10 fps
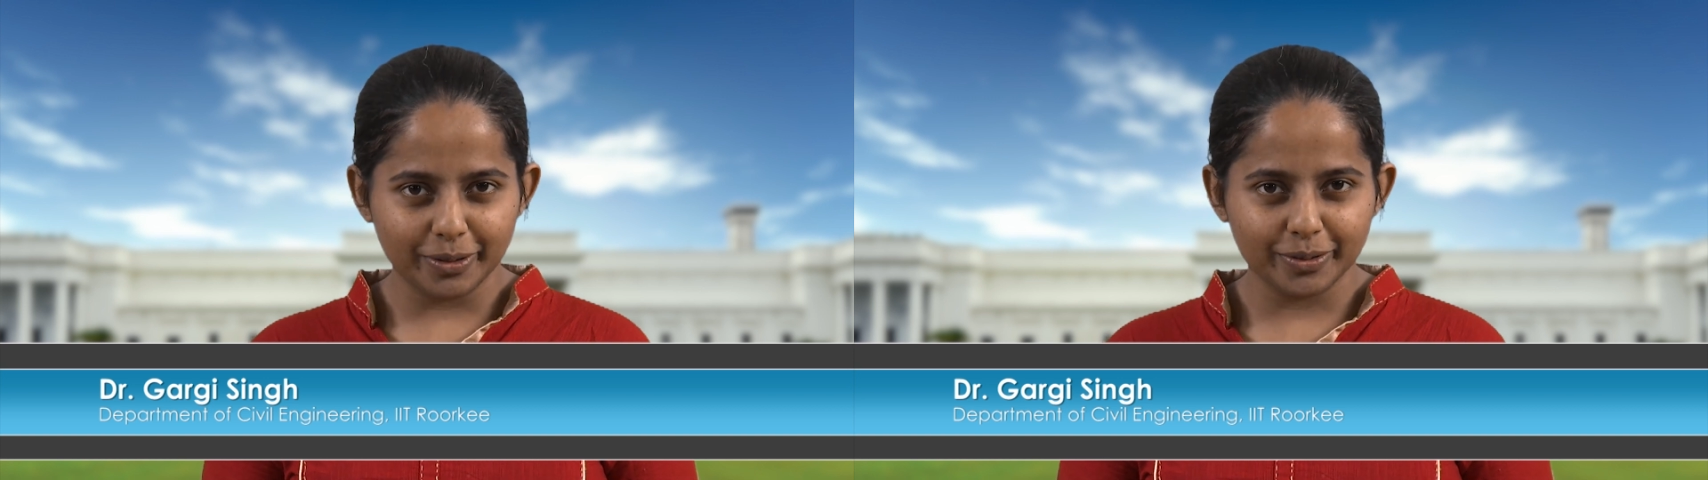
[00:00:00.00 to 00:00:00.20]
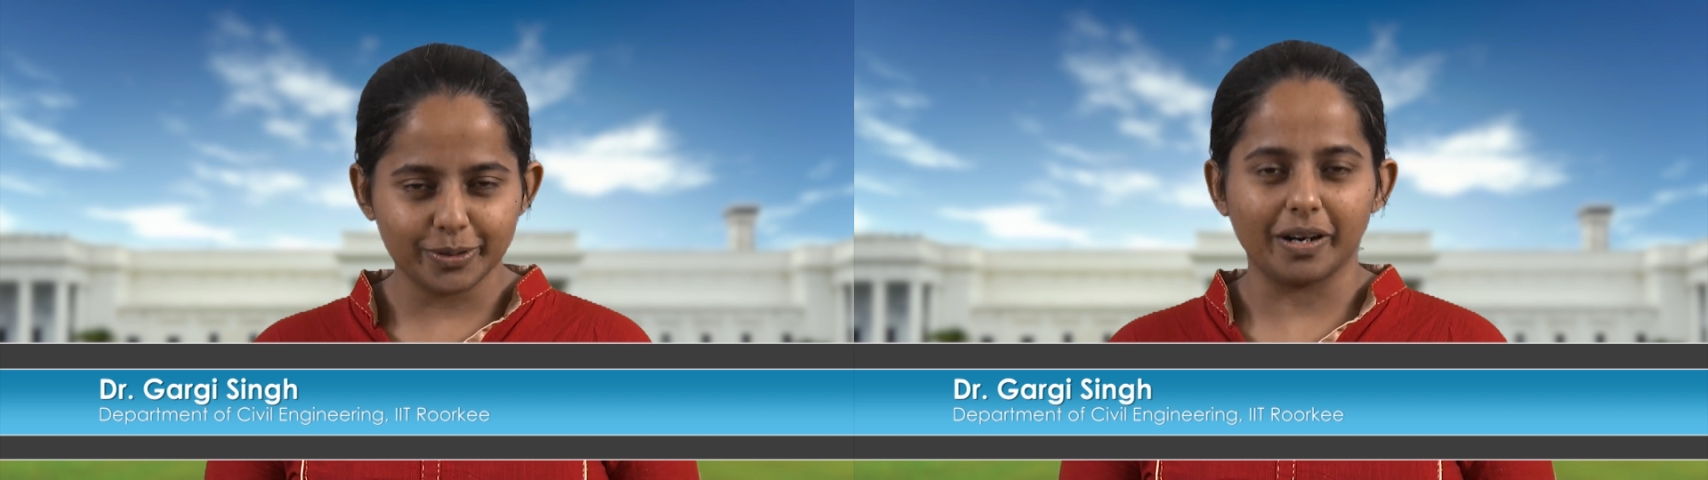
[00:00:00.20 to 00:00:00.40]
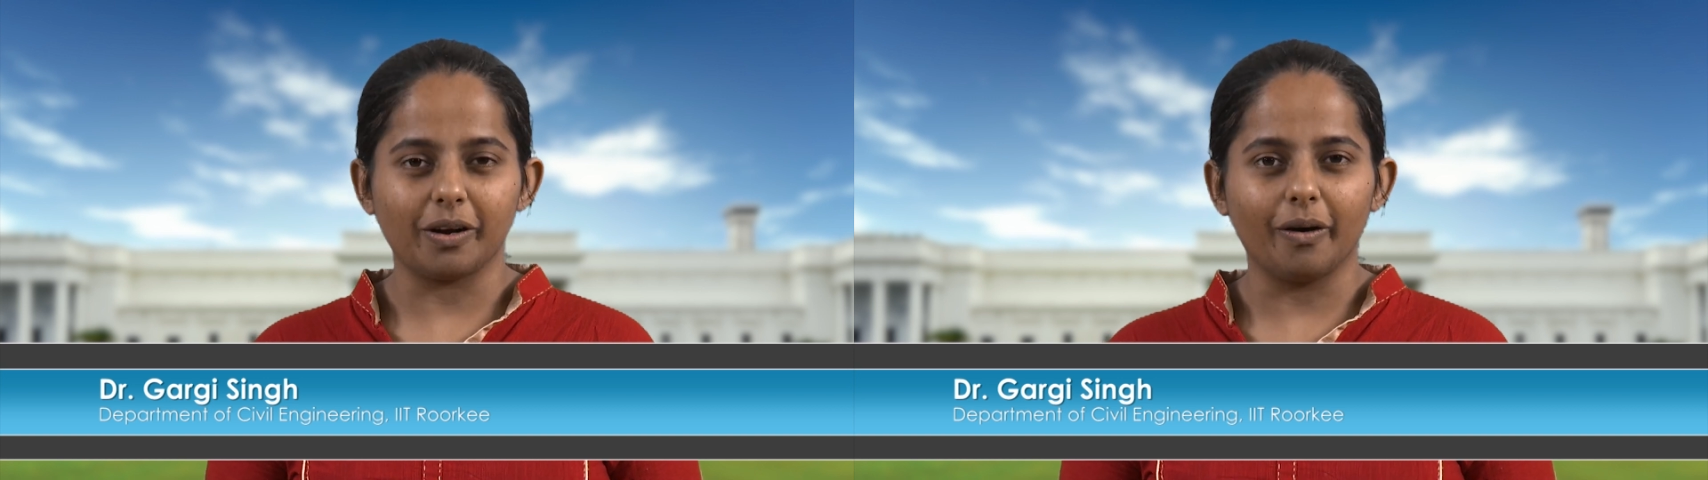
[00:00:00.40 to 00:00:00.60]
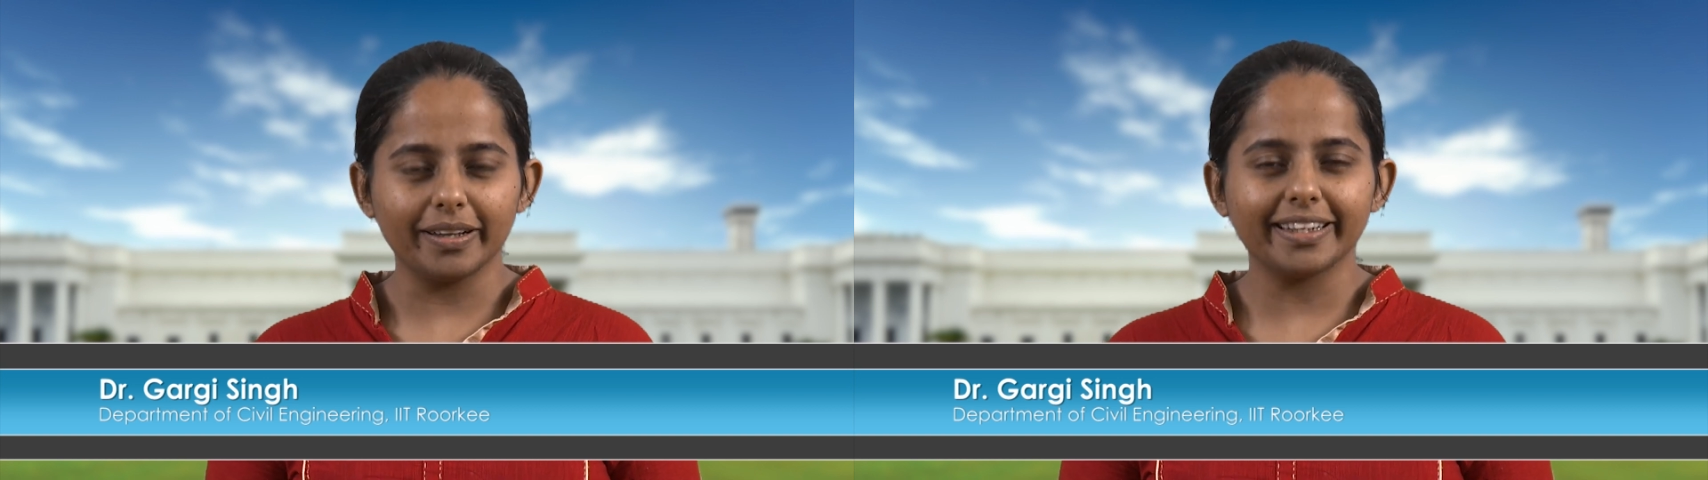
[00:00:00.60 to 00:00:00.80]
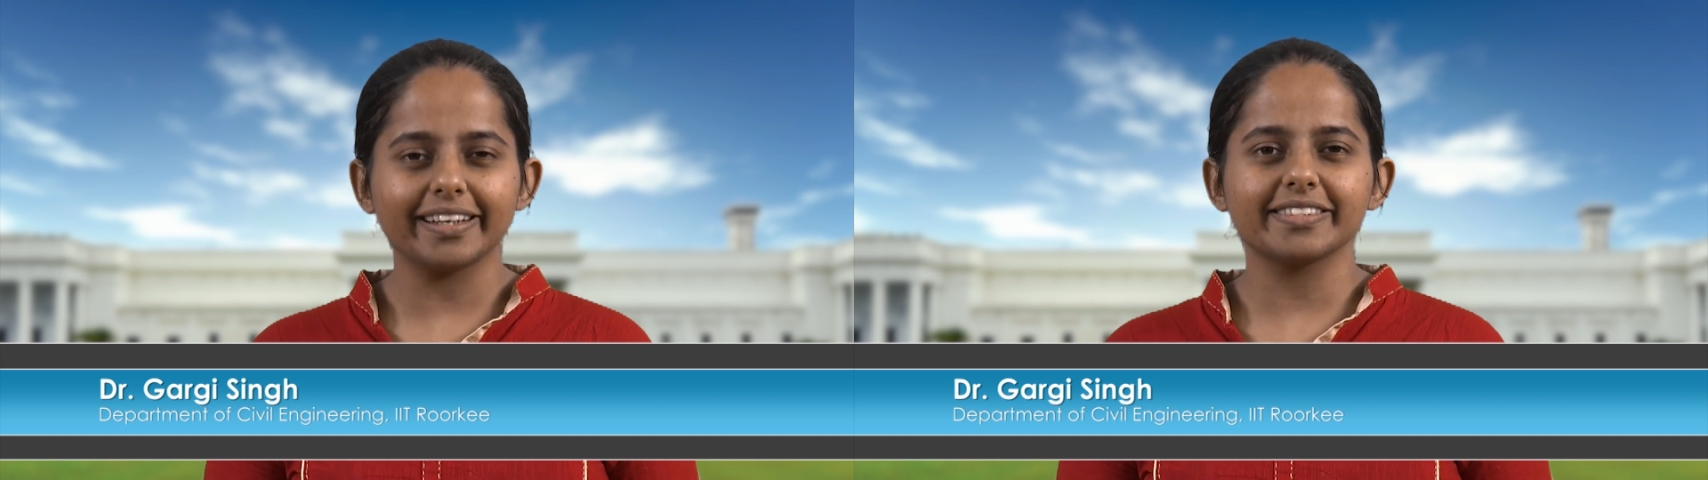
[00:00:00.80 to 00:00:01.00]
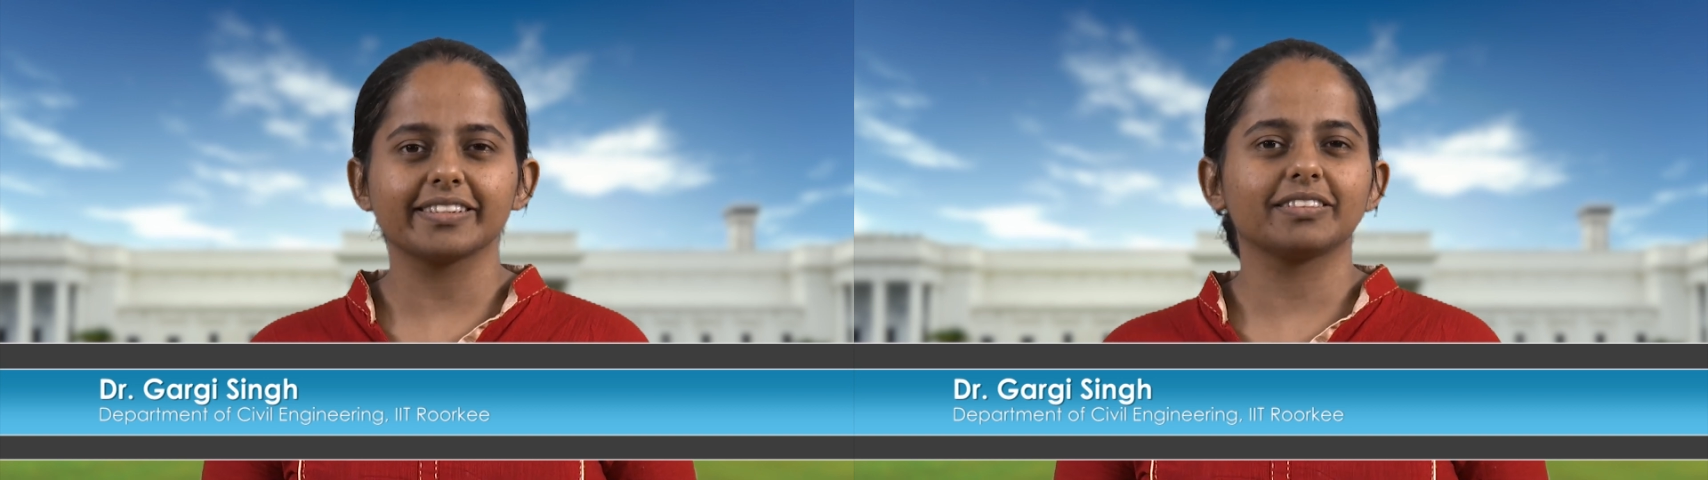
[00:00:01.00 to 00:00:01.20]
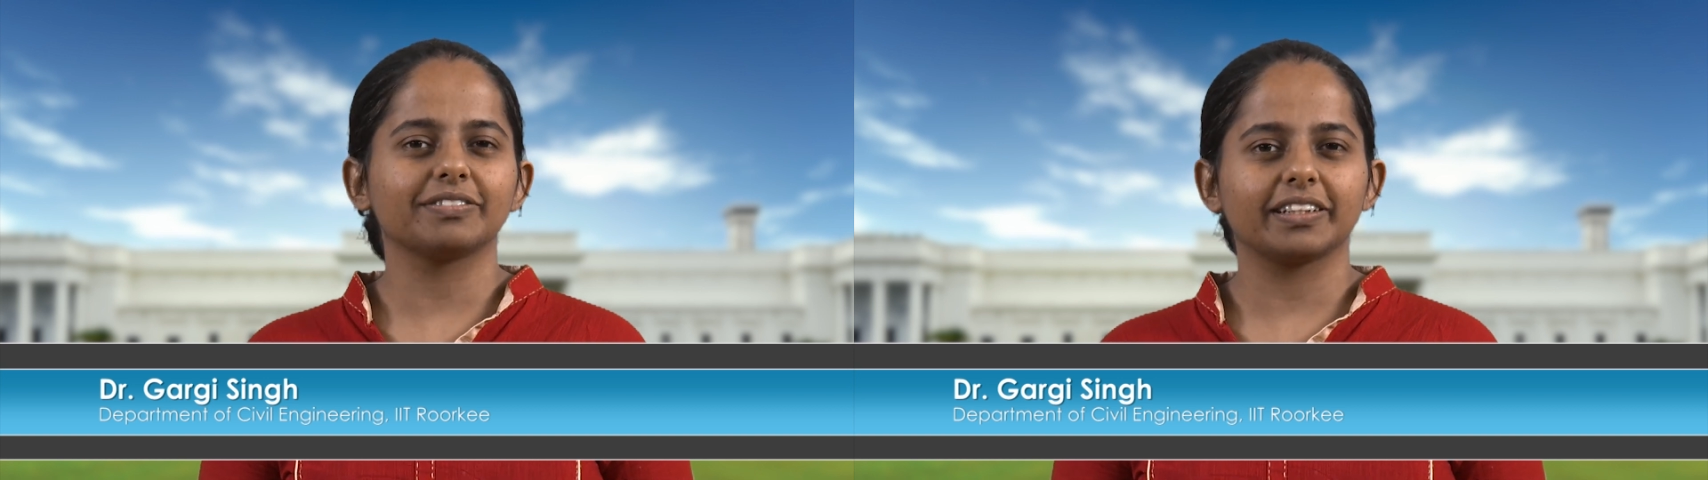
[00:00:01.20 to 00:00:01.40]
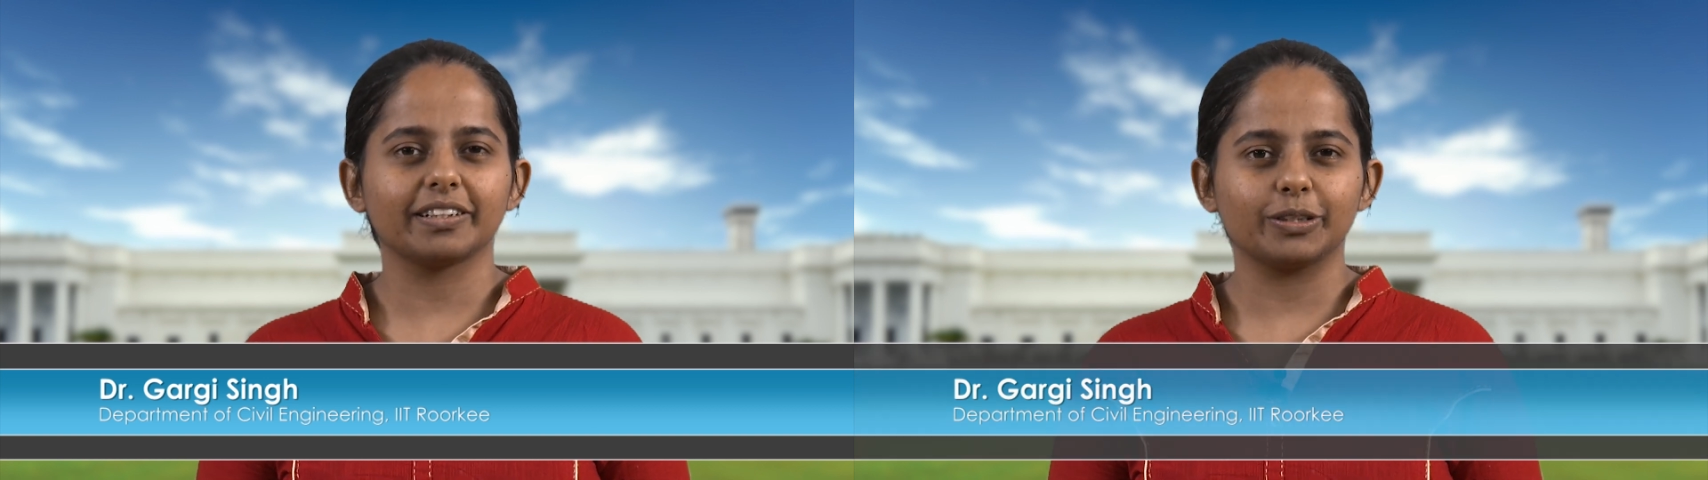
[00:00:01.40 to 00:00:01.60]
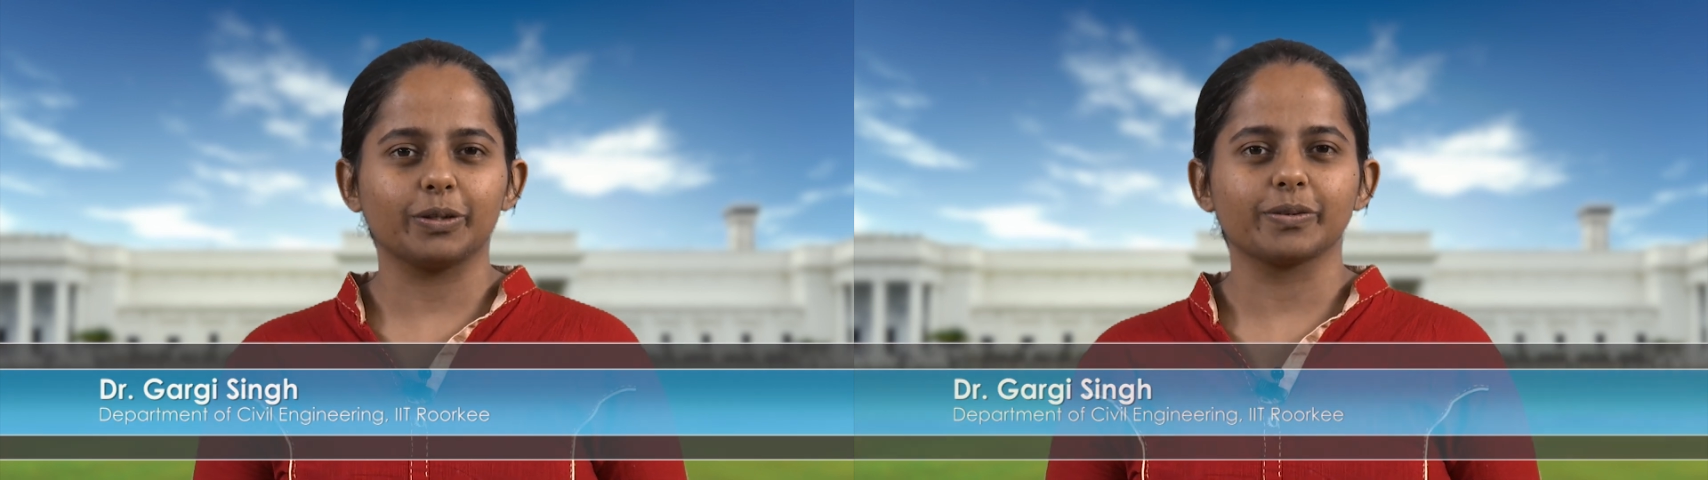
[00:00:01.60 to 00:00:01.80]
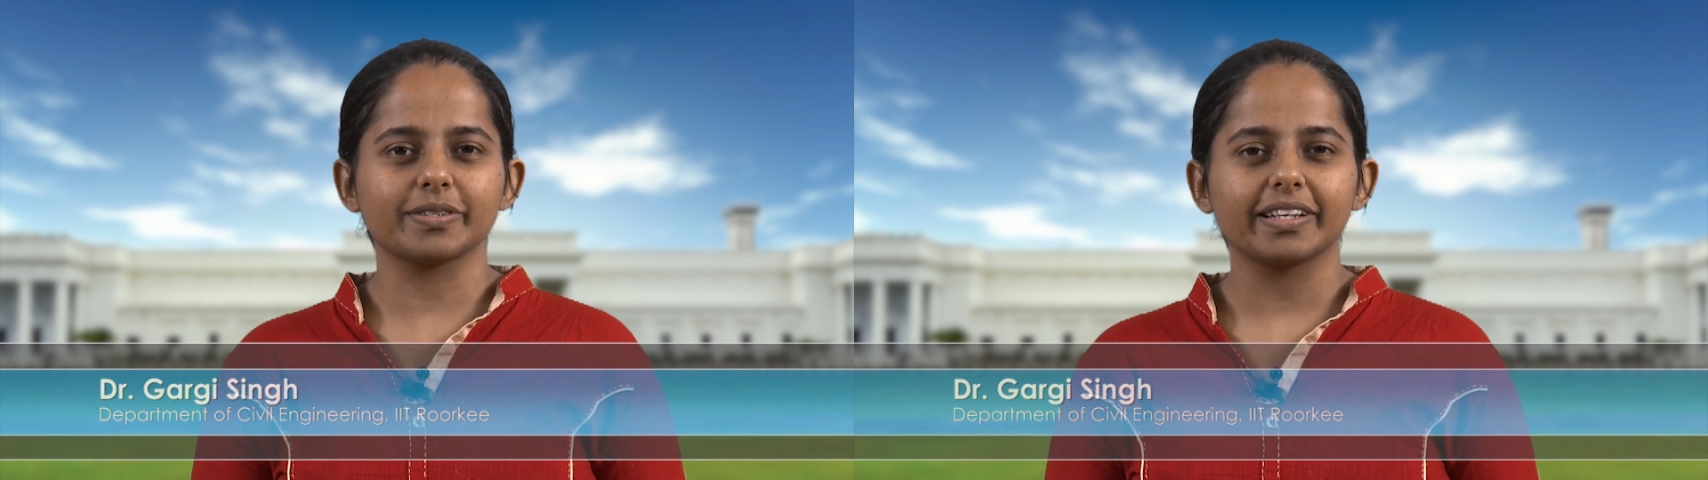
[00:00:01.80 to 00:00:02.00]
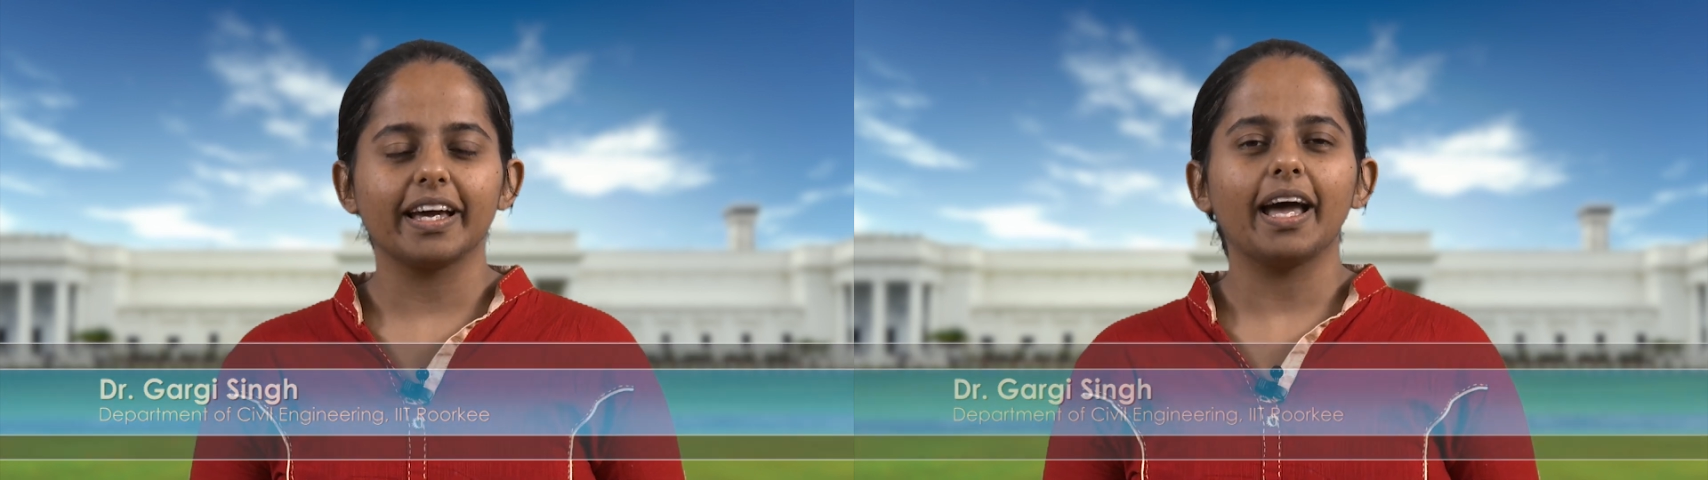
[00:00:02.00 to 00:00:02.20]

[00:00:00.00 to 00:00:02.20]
you to our online certificate course